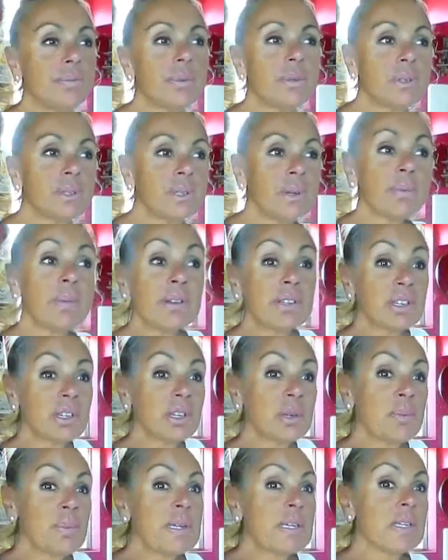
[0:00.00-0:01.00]
Sometimes a
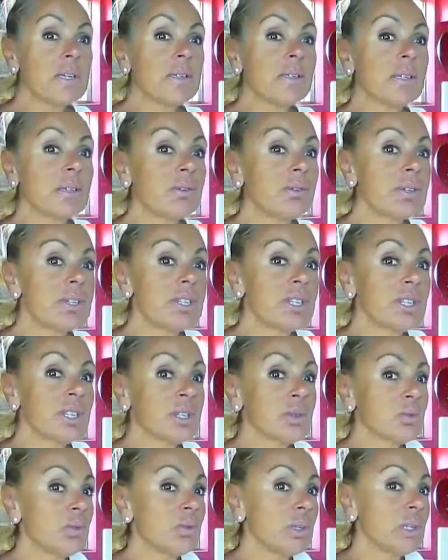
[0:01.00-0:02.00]
good piece of licorice
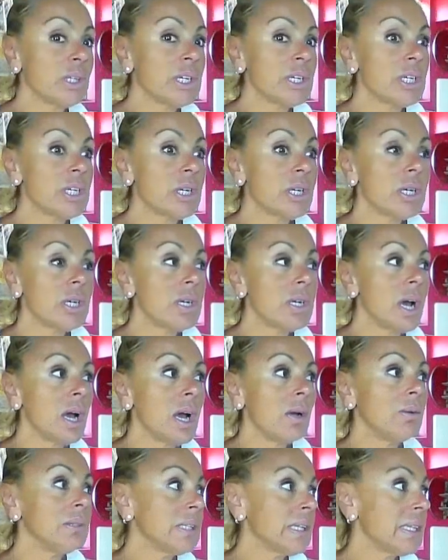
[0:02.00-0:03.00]
is really good.
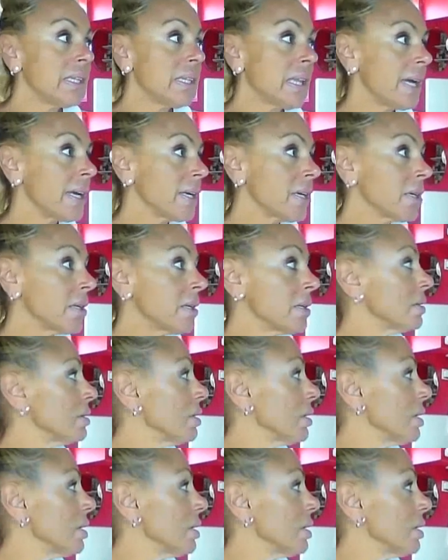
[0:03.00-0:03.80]
I really like it.